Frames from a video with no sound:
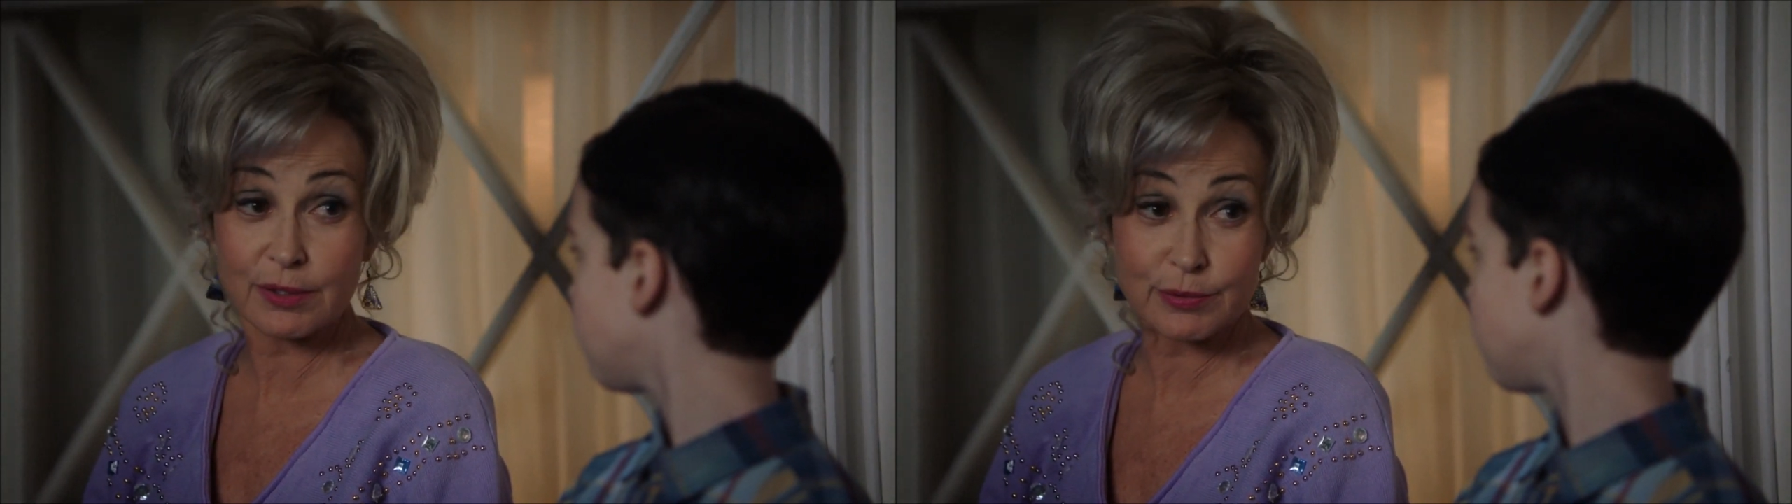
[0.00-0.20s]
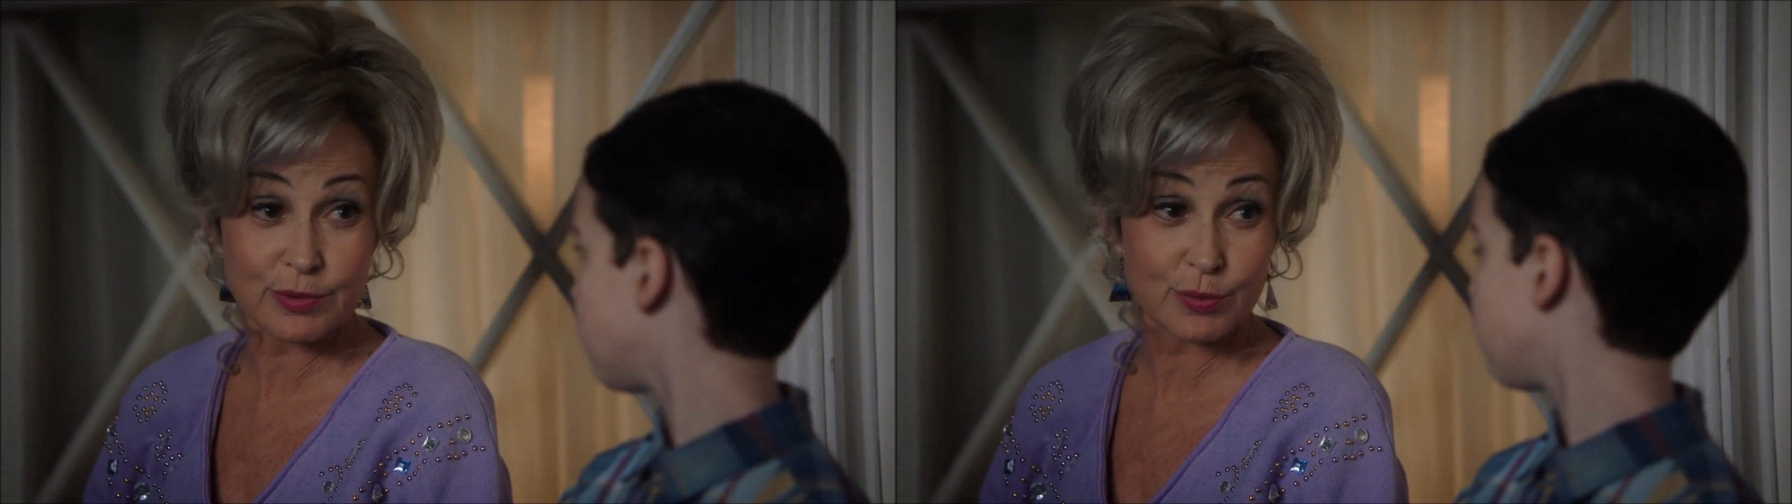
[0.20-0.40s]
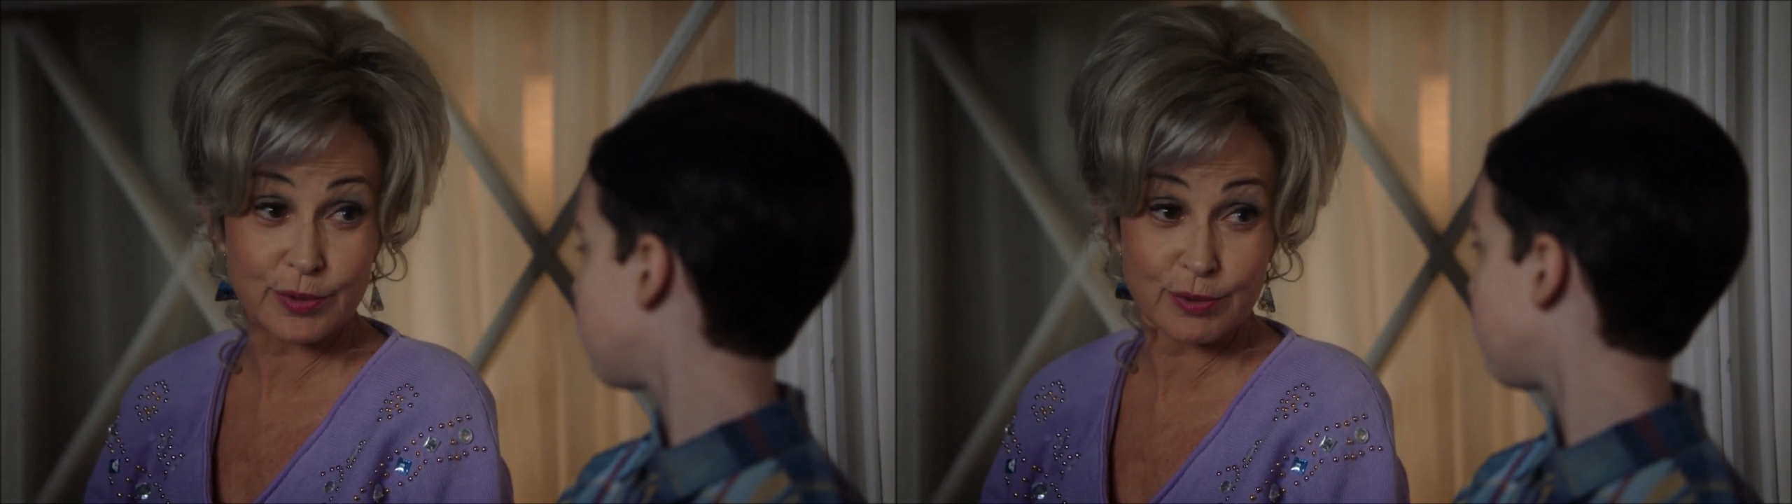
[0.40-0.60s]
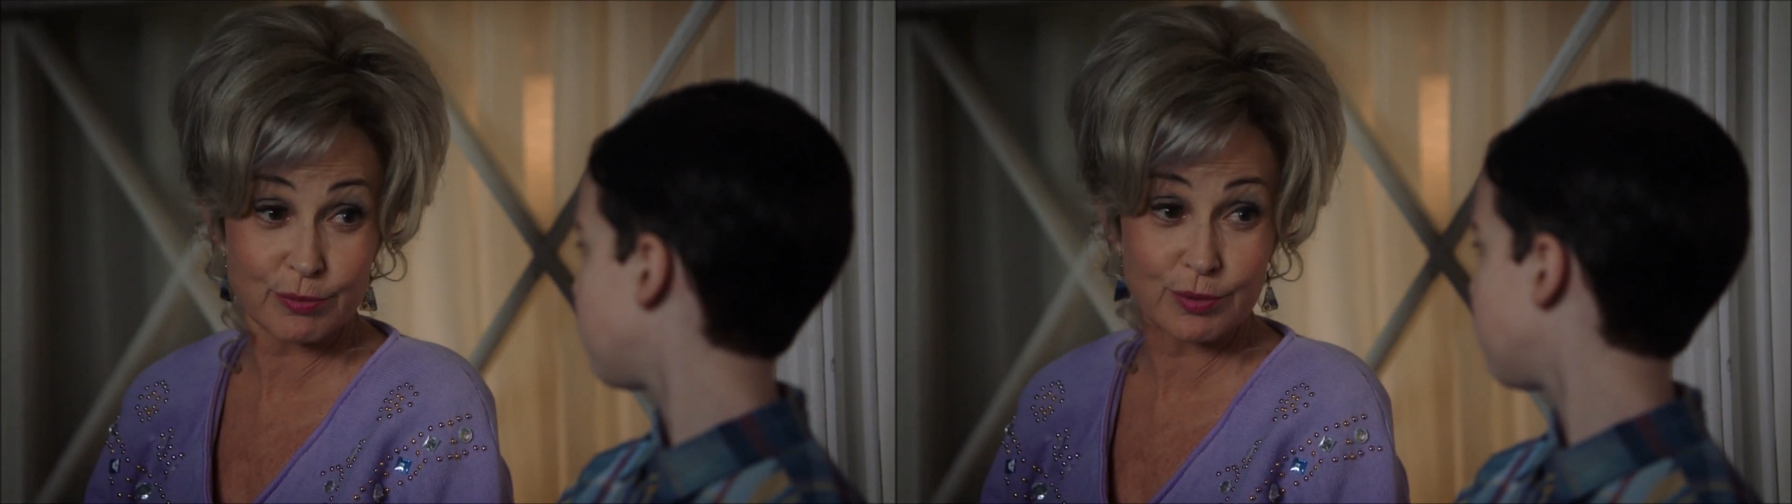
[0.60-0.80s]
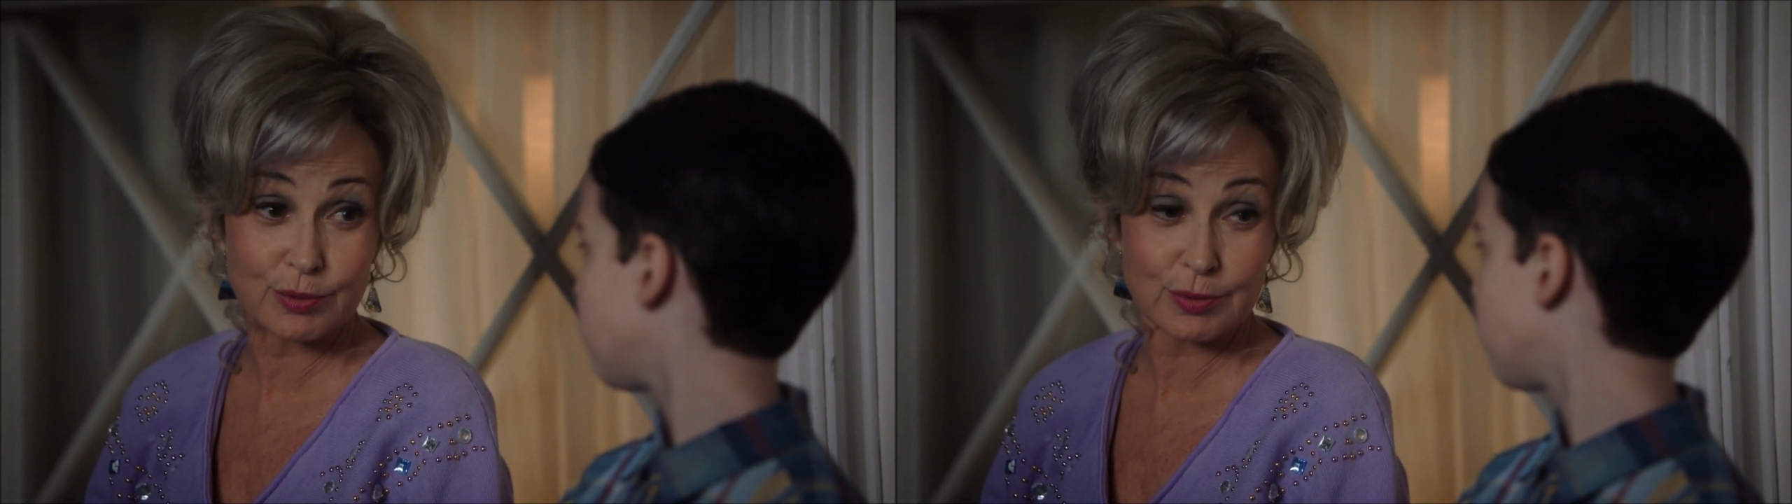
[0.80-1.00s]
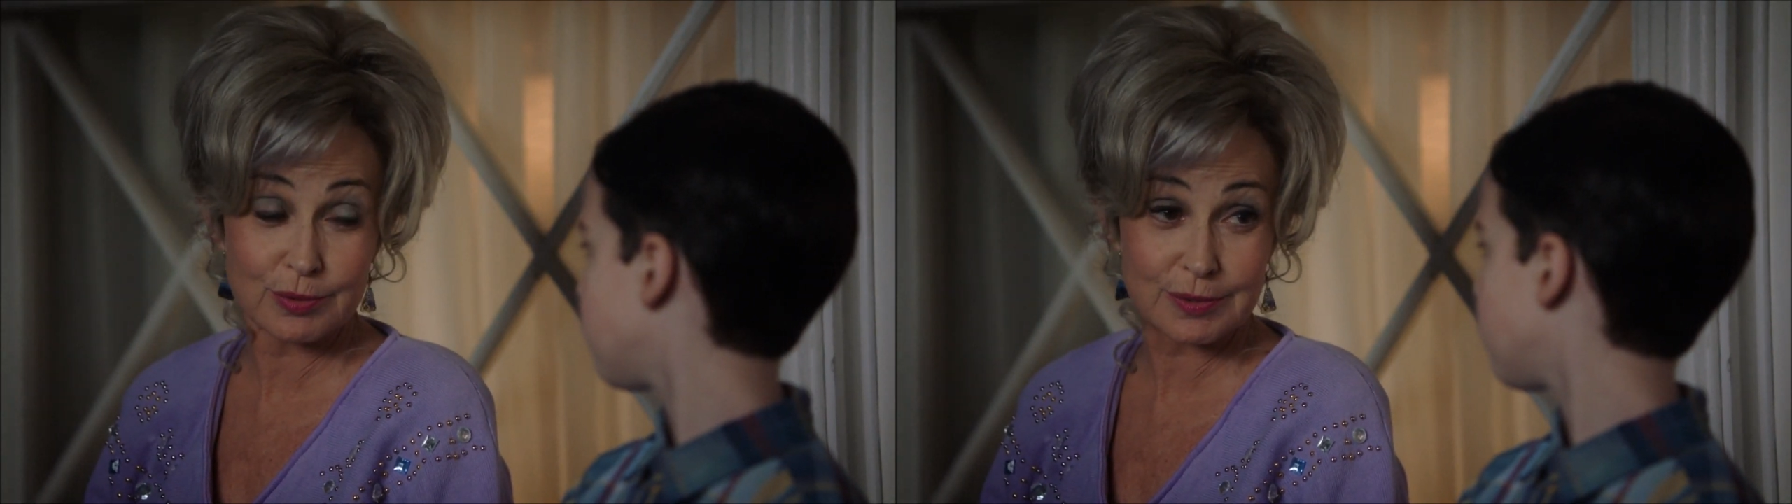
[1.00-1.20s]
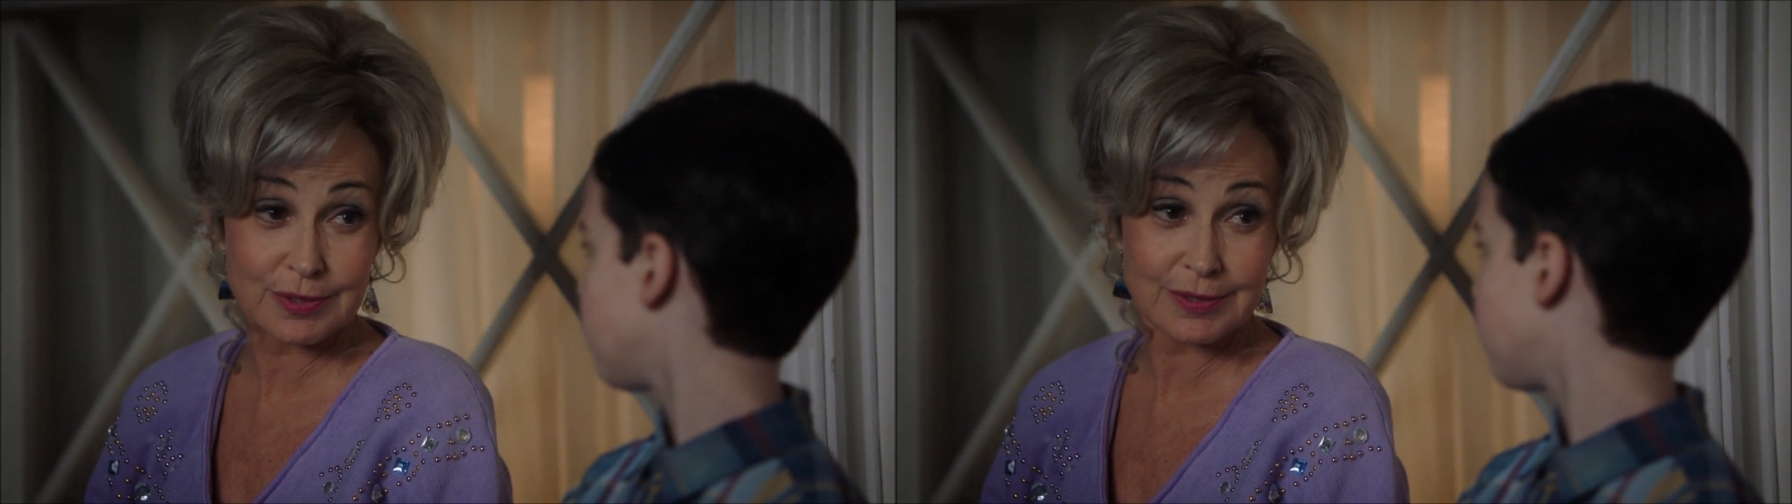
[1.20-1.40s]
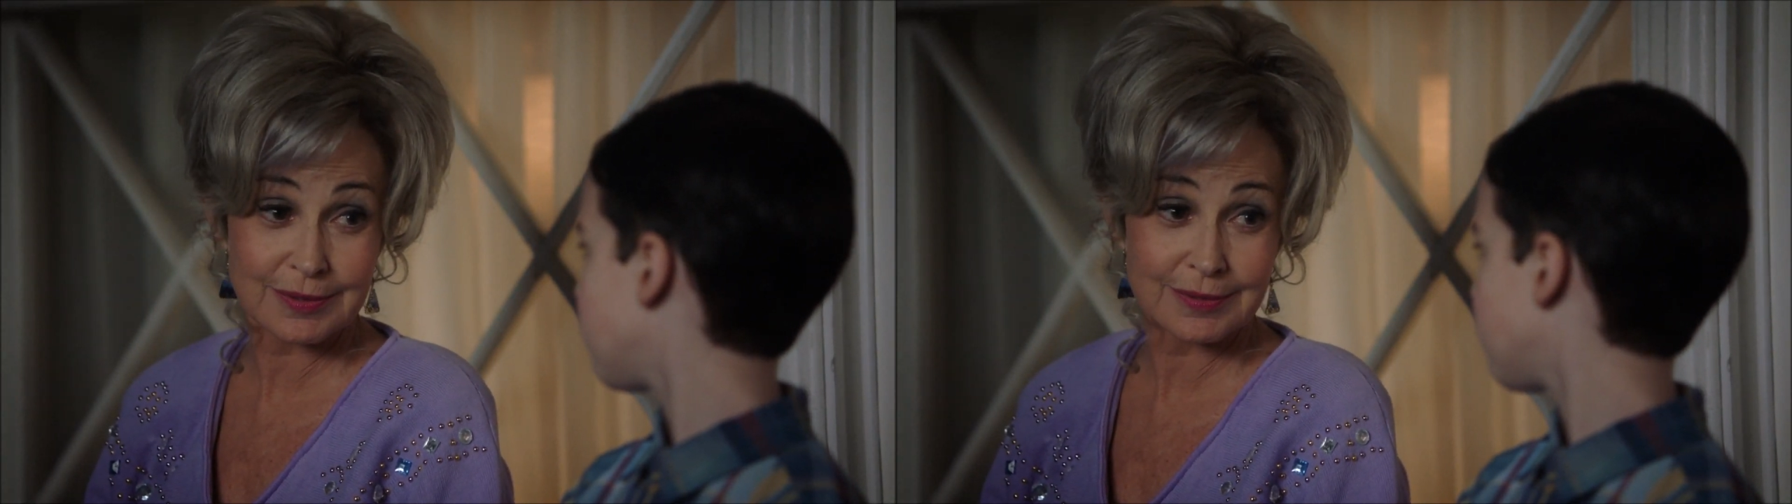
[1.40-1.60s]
loose with the rules,